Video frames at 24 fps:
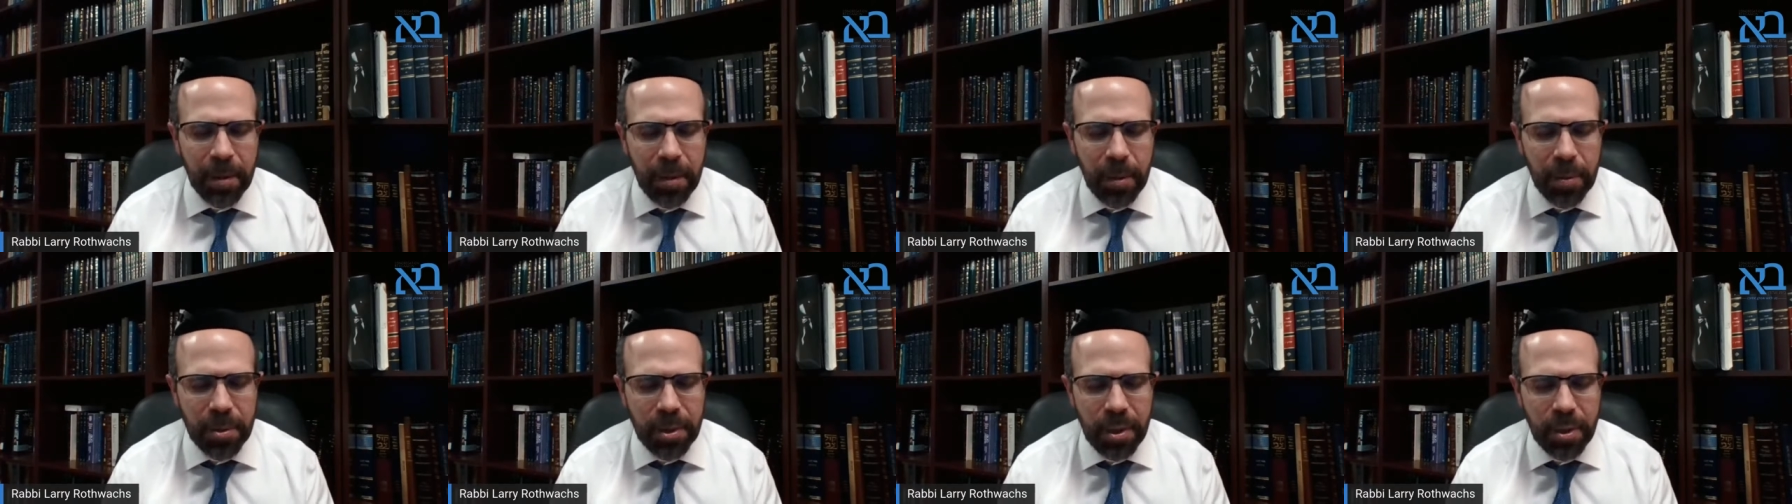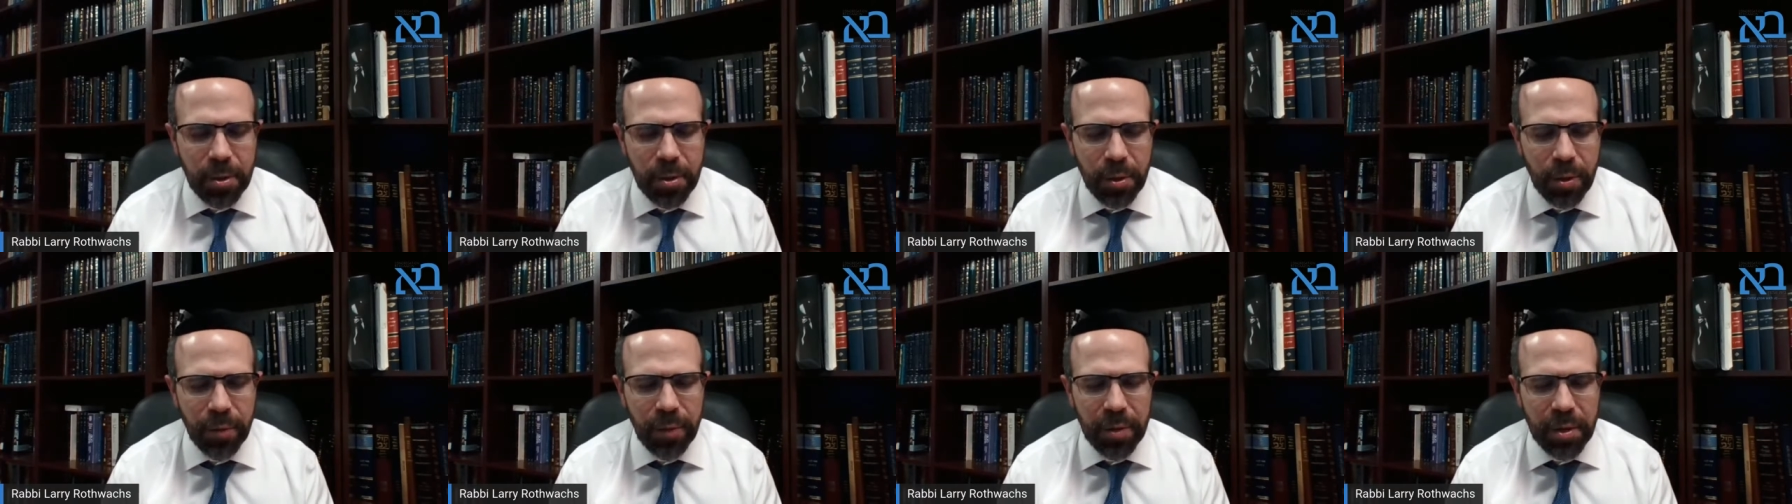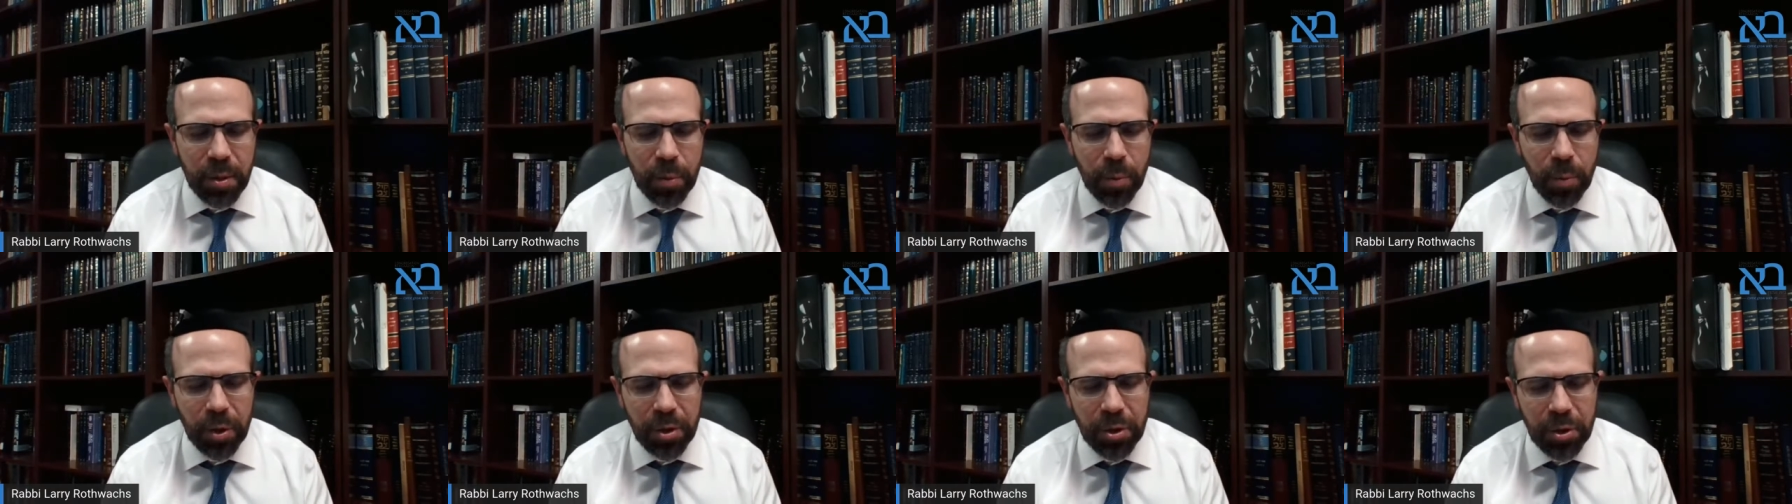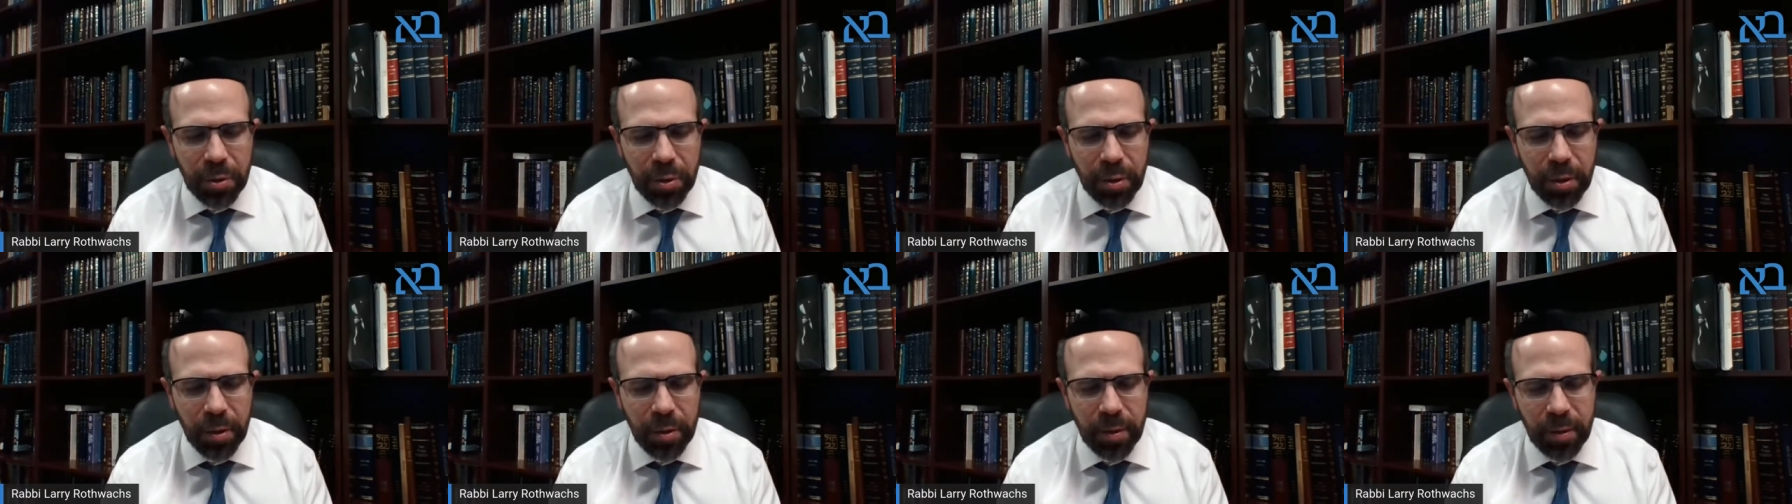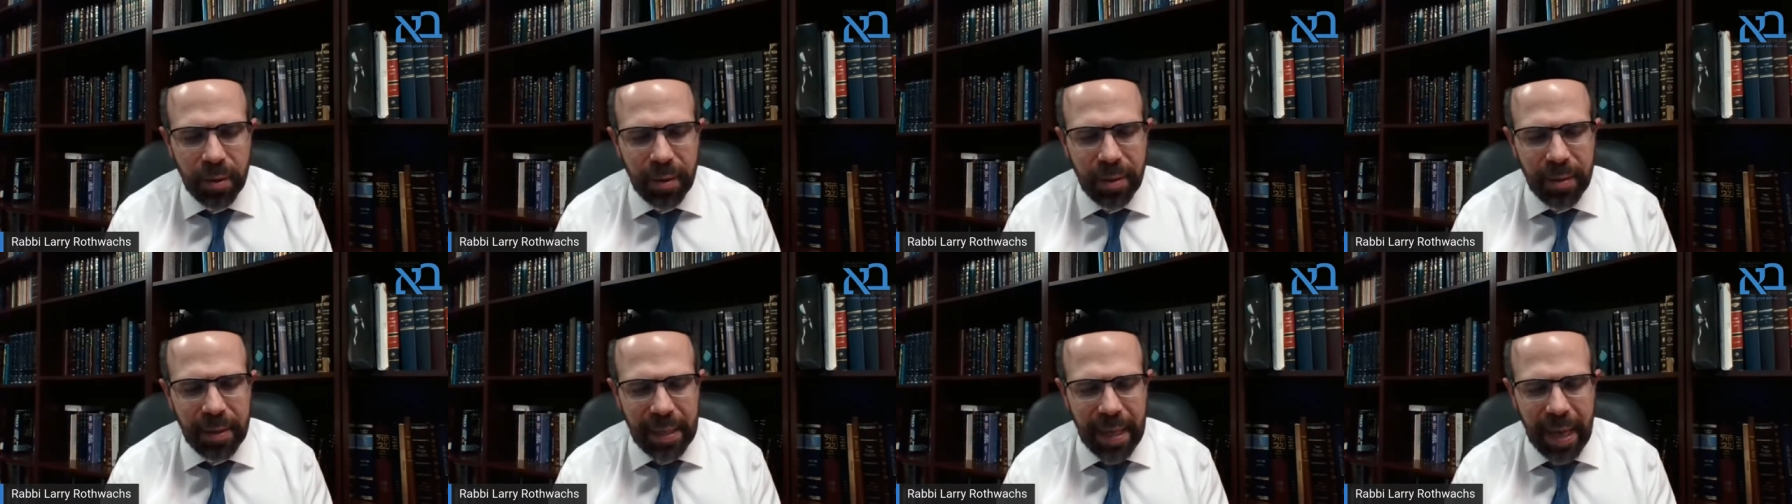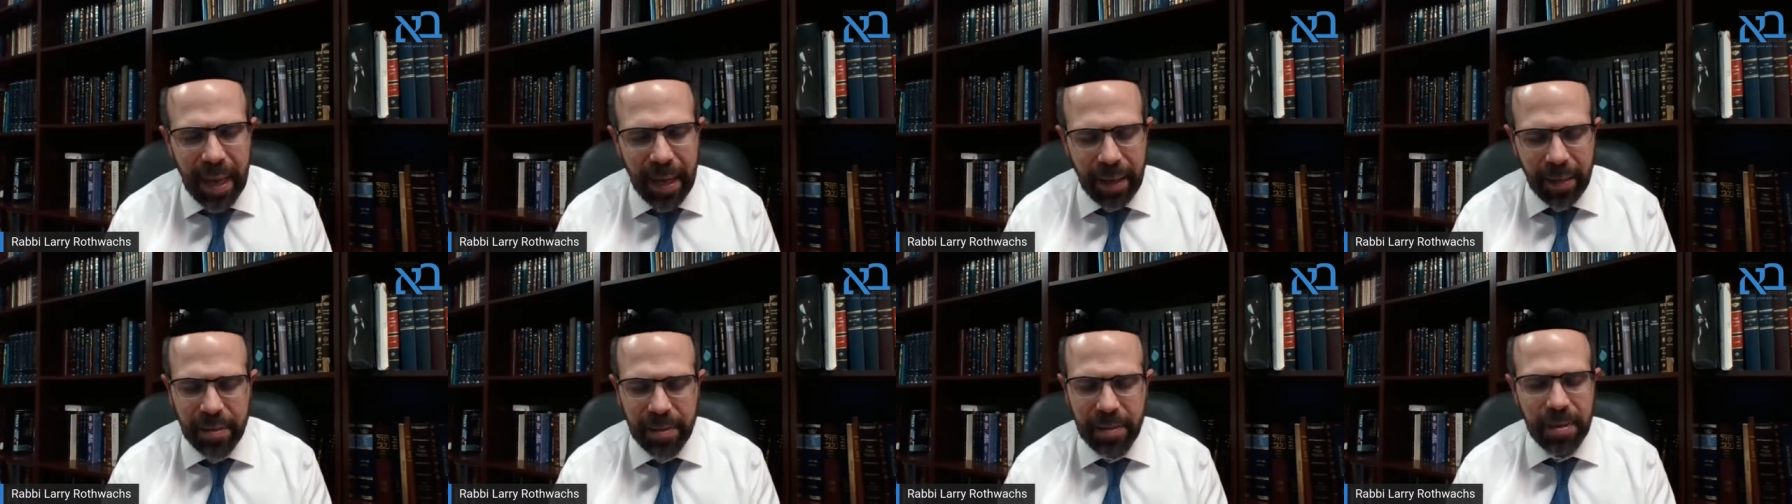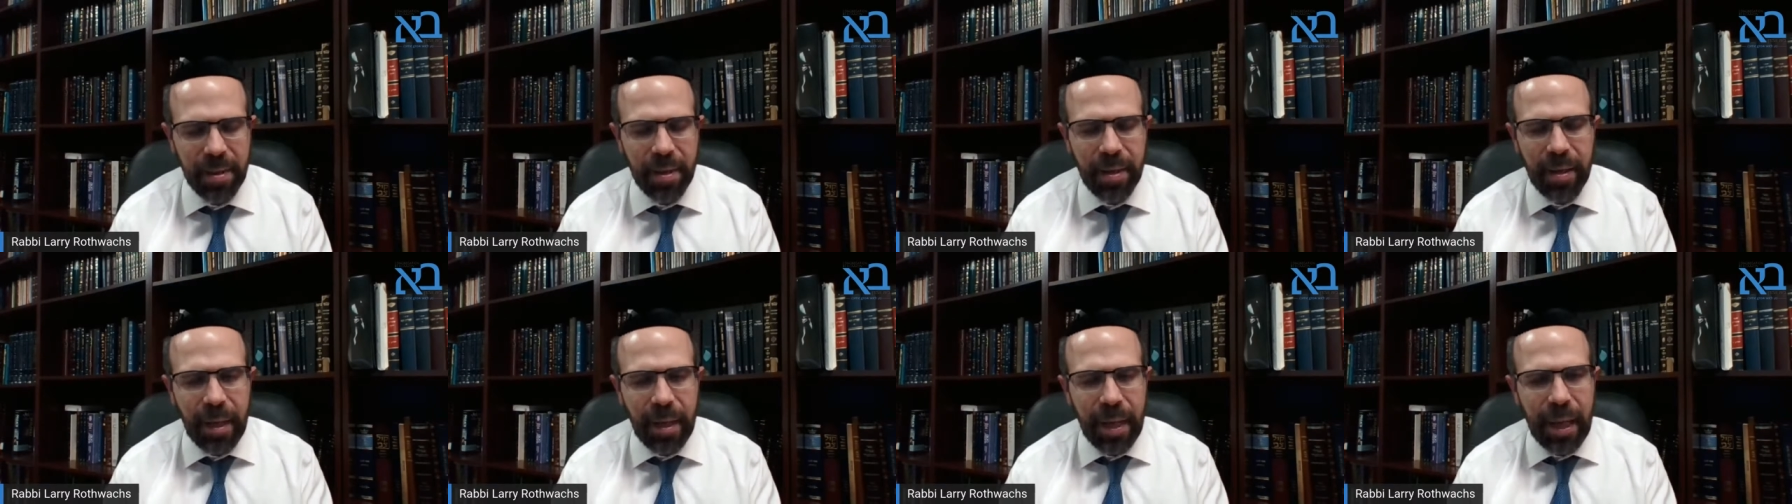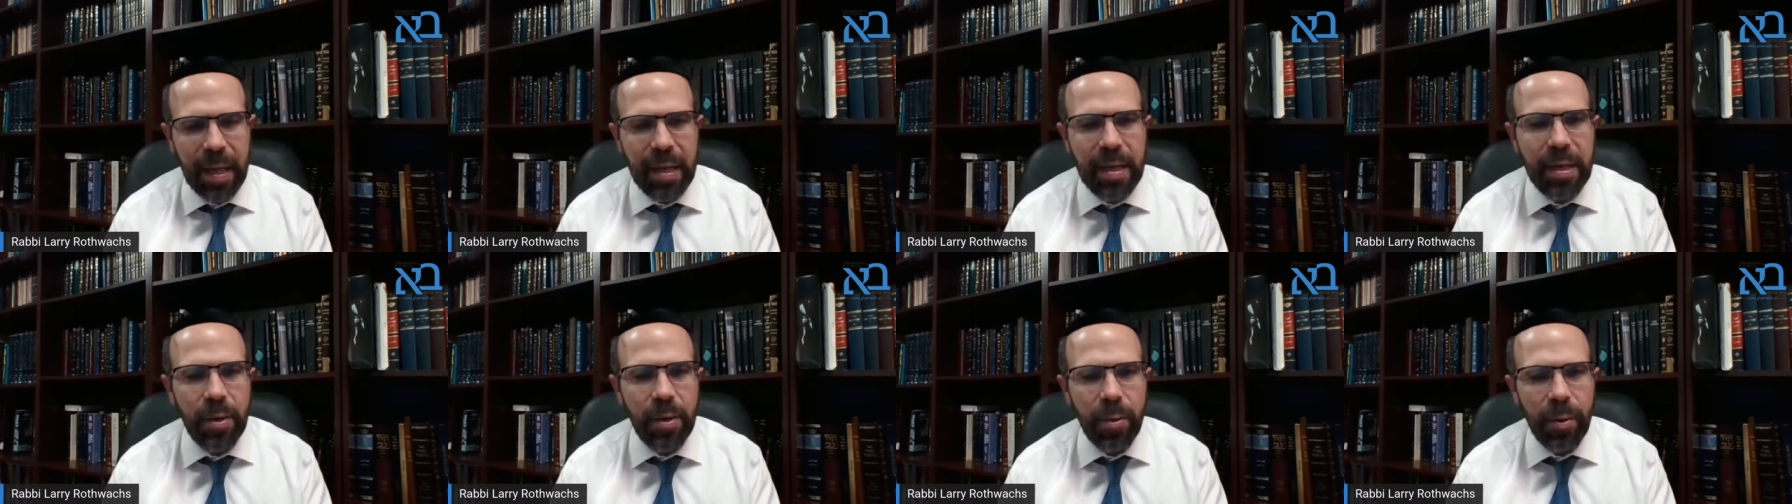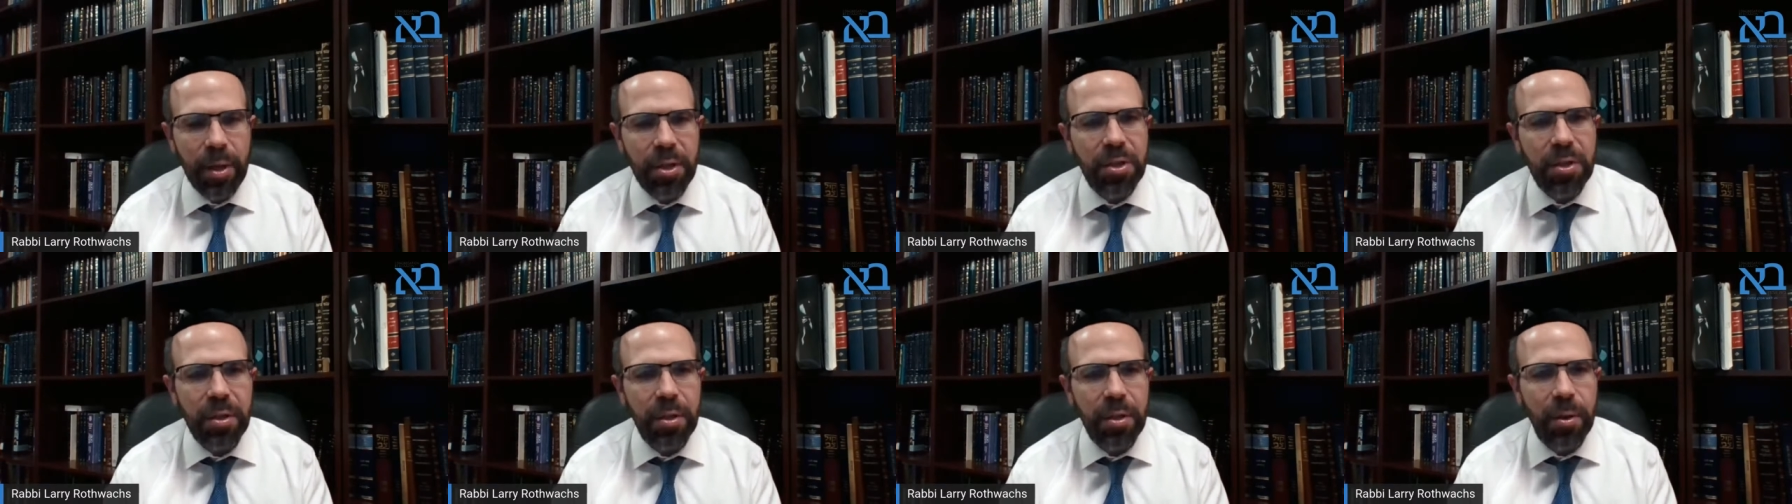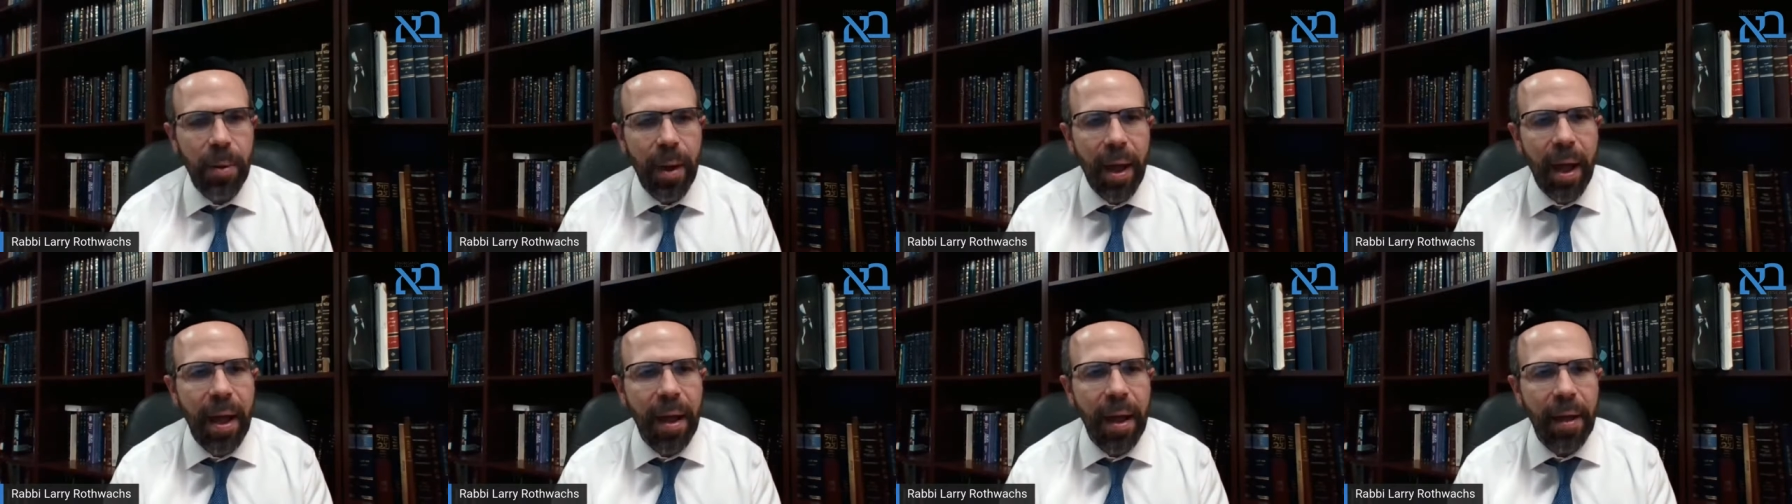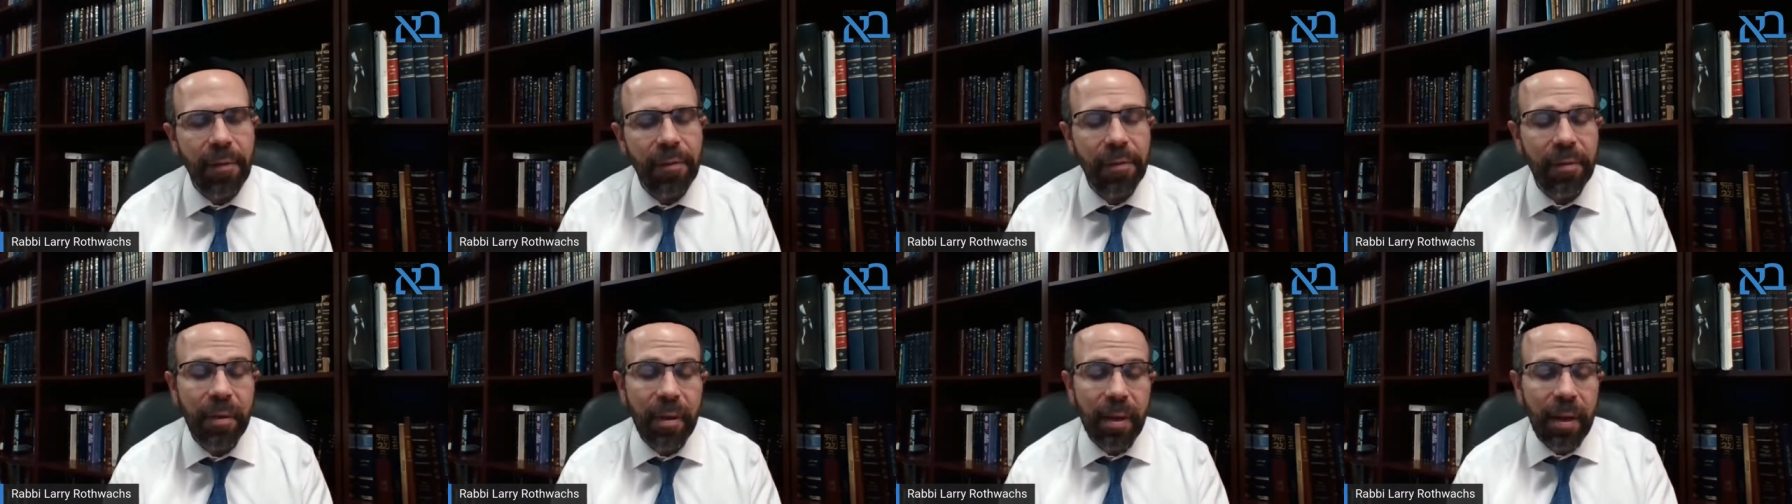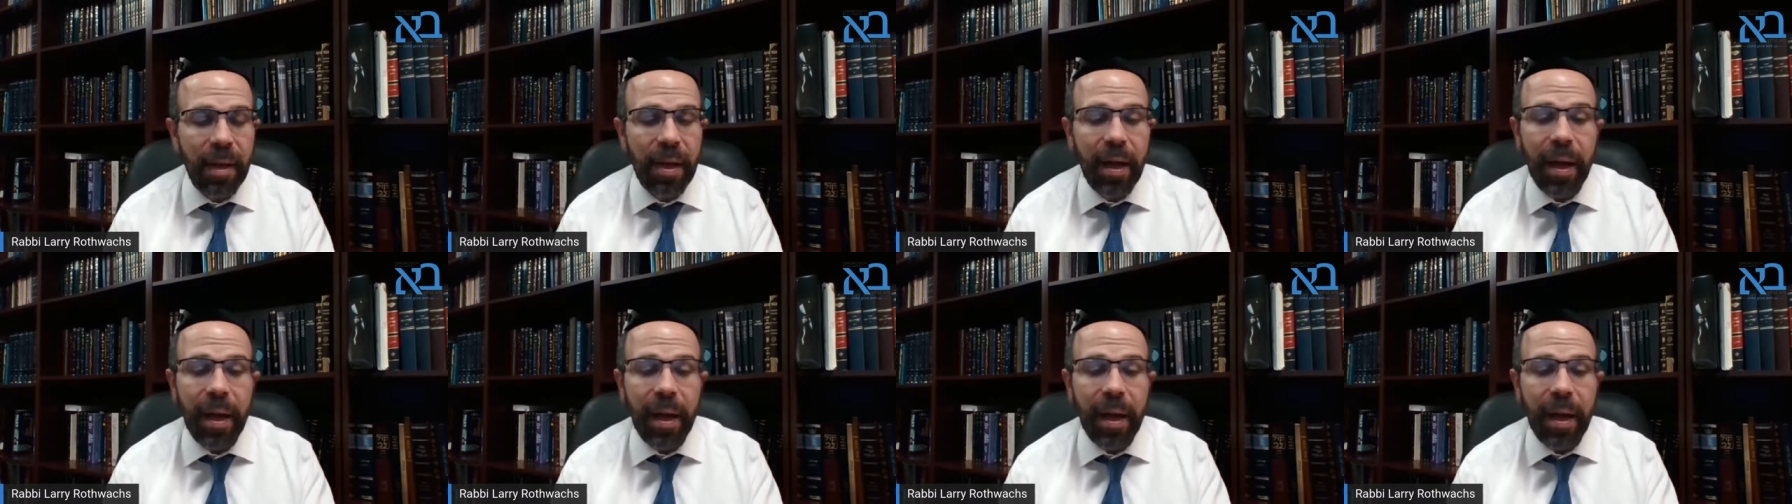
There was a service in which you can text any question you have,